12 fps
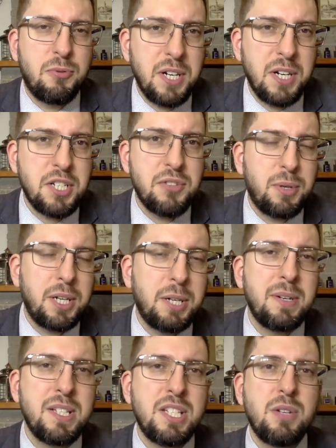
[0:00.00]
fresh
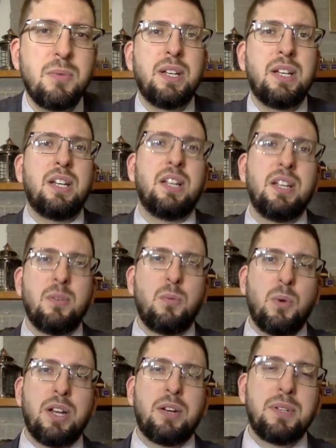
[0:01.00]
fragrance. So when the
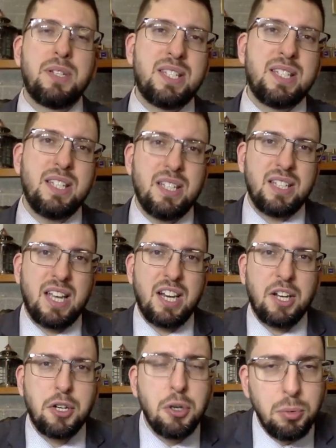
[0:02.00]
weather is still
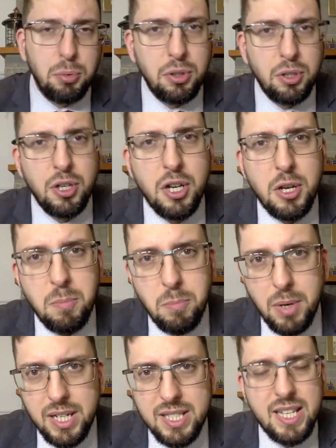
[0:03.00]
kind of cool,
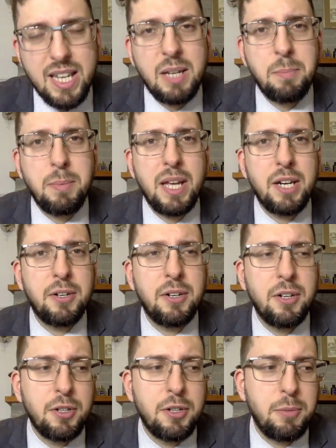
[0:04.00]
but it's getting
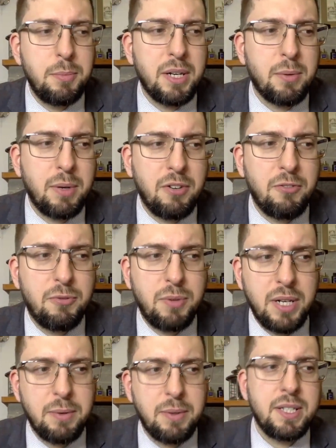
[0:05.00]
better, could be a great
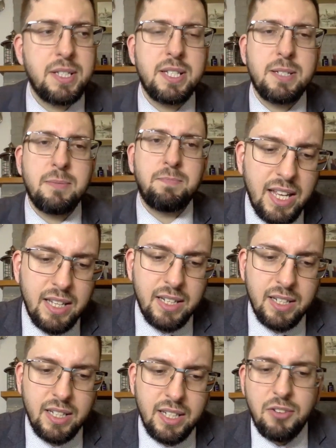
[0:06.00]
fragrance.
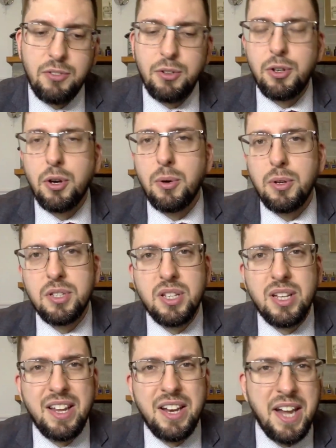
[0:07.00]
And if you go on
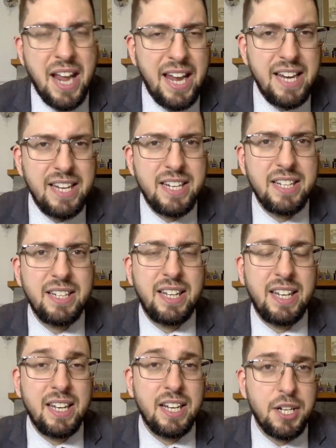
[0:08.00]
a date
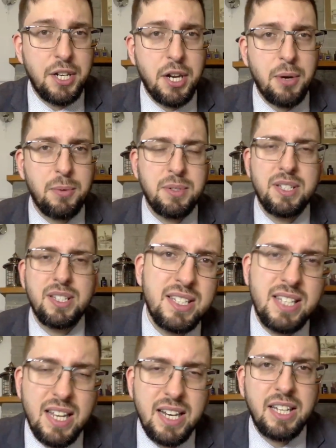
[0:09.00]
in those
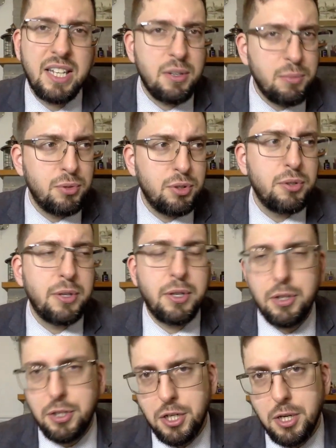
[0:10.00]
setting, would do a
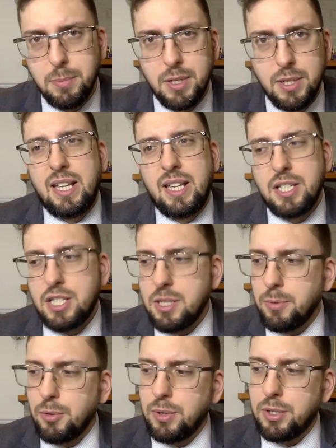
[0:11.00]
good job. In the
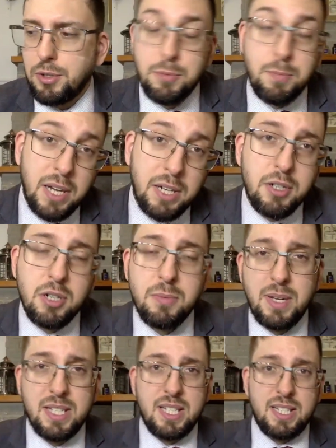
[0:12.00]
summer winter
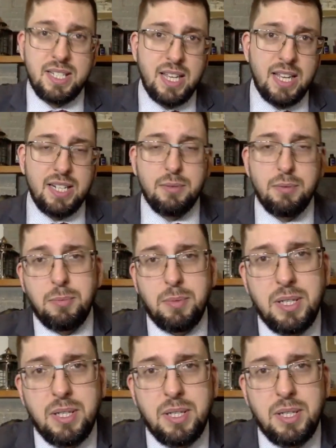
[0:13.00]
spectrum, as I said, it will